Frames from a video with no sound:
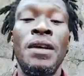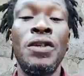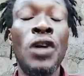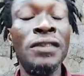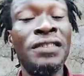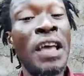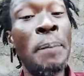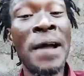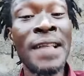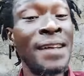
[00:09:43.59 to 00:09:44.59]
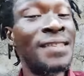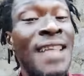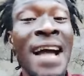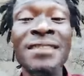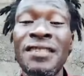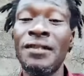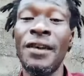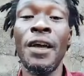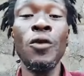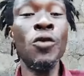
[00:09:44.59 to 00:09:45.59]
just they pa dance,
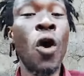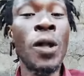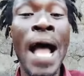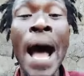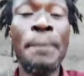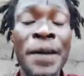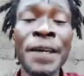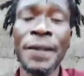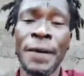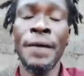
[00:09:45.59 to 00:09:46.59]
they look all happy.